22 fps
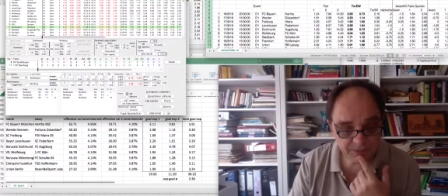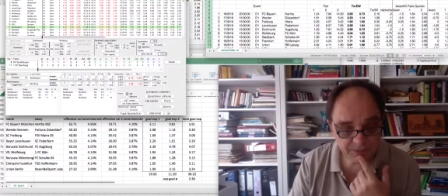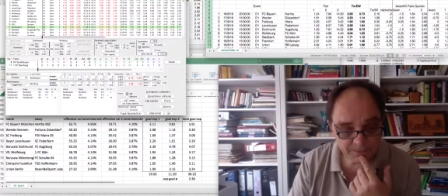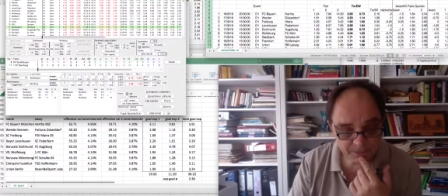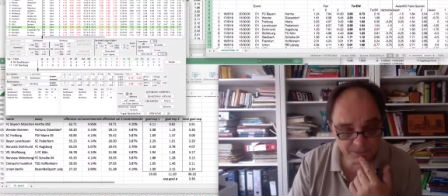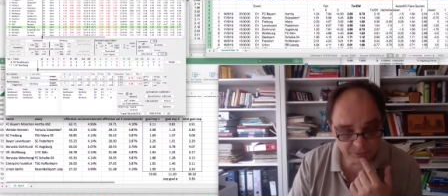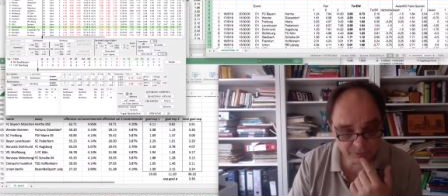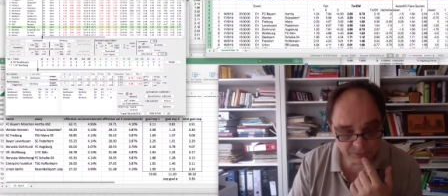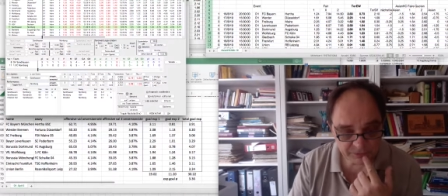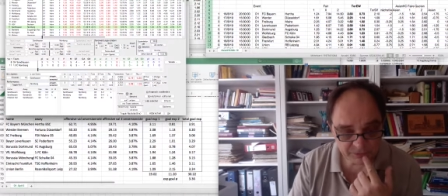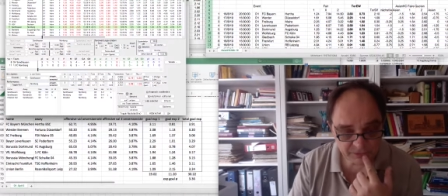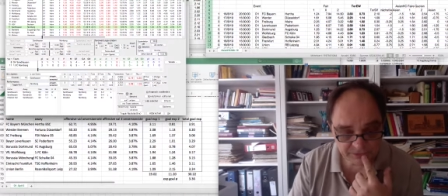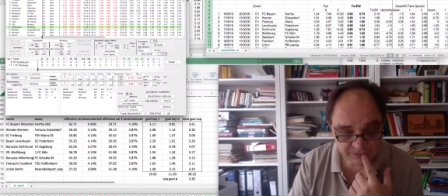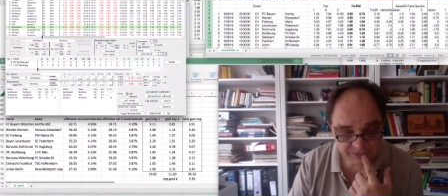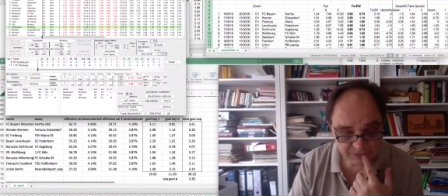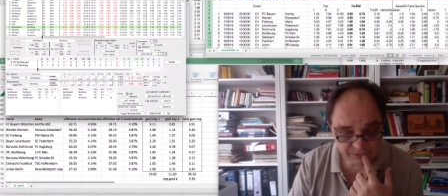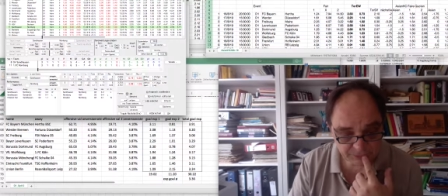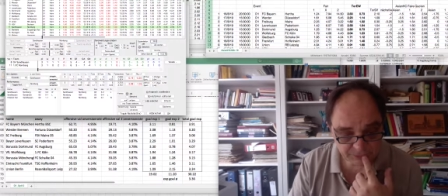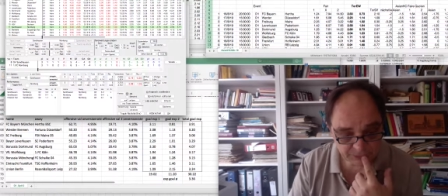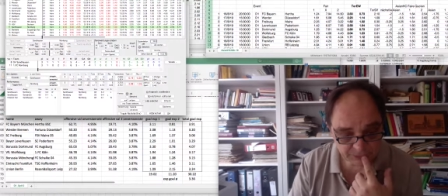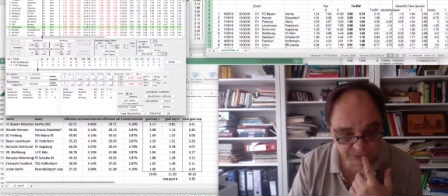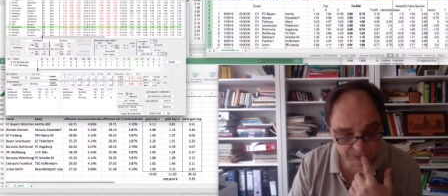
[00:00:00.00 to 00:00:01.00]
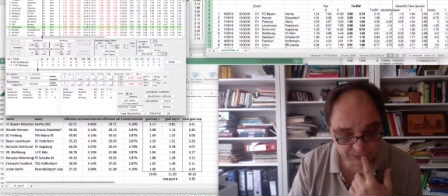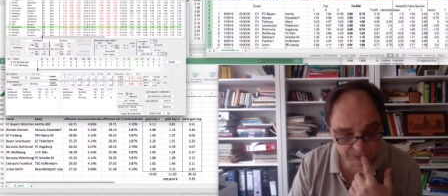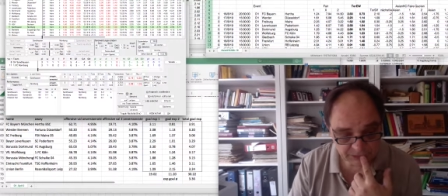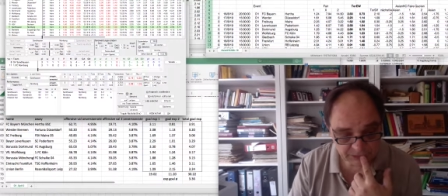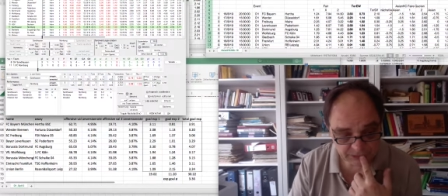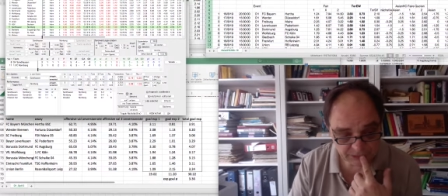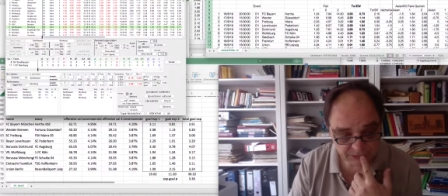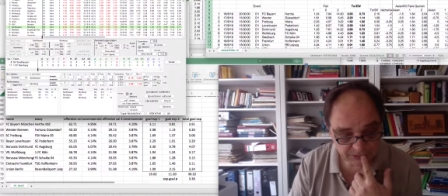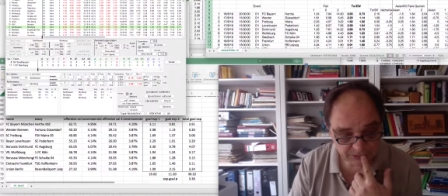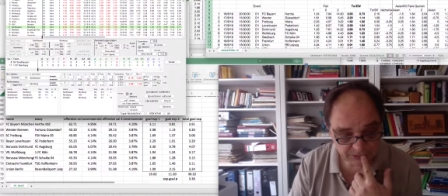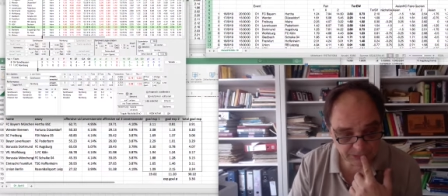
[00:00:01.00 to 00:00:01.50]
So this is what
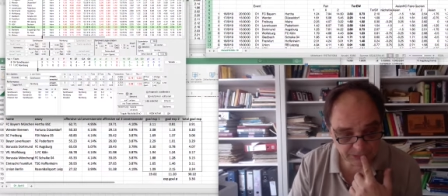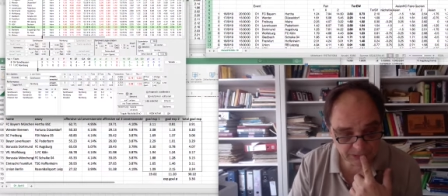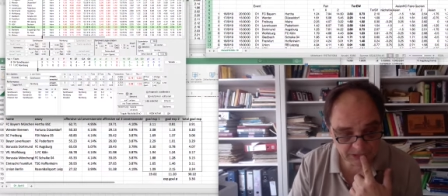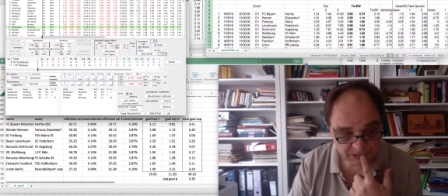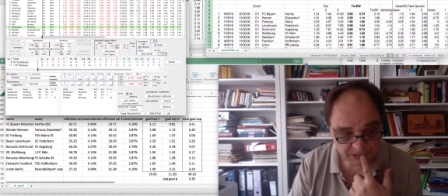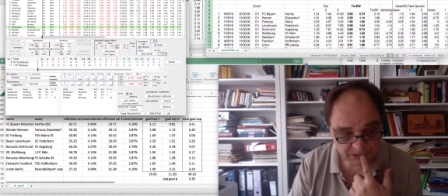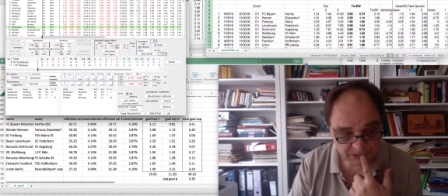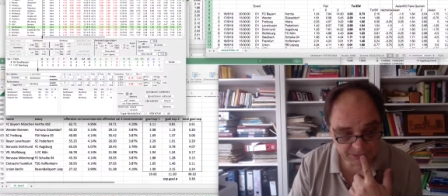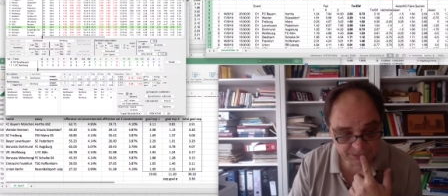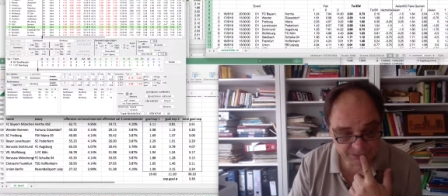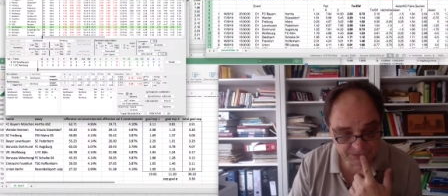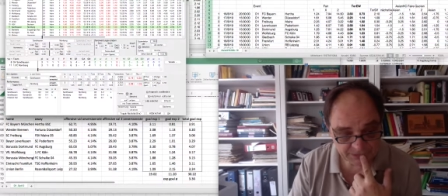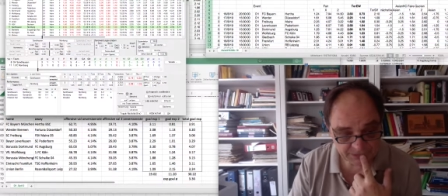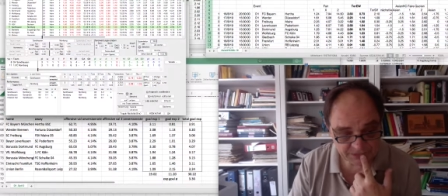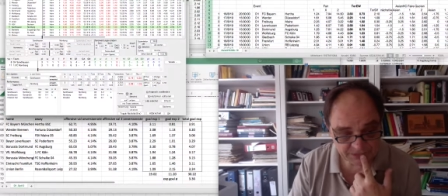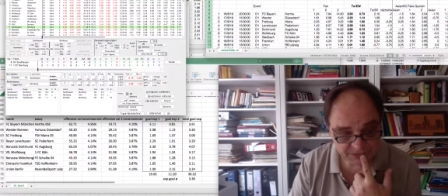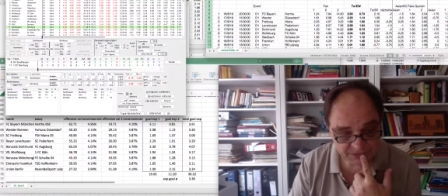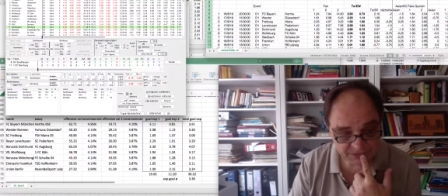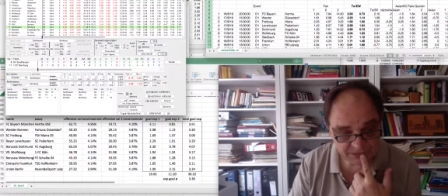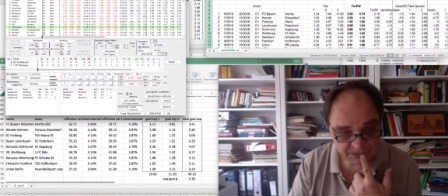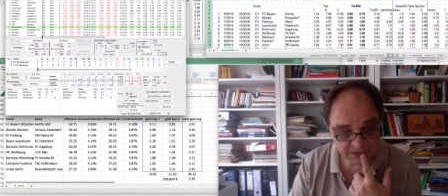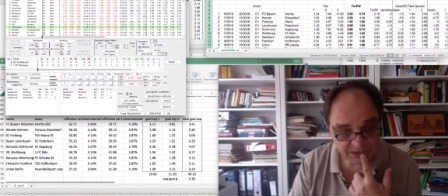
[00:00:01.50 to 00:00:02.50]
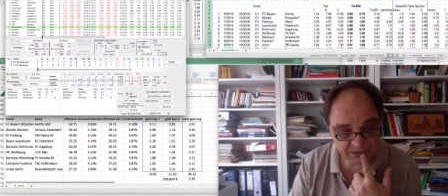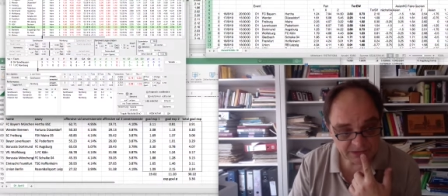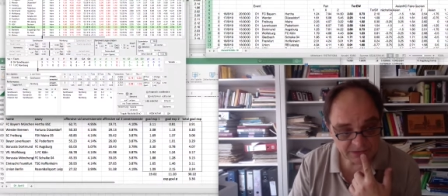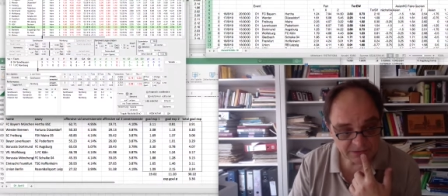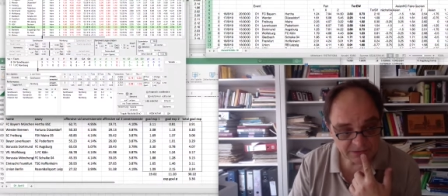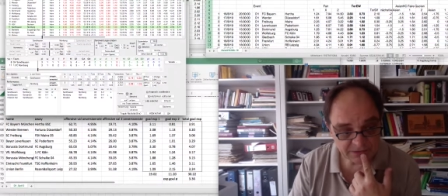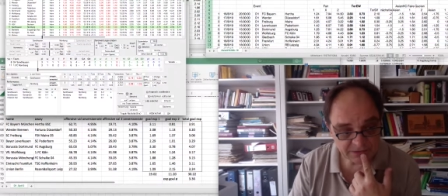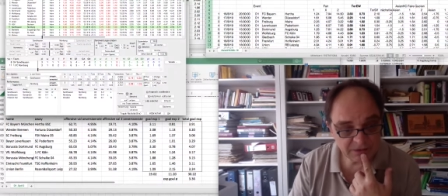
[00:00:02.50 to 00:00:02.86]
happens here in the end.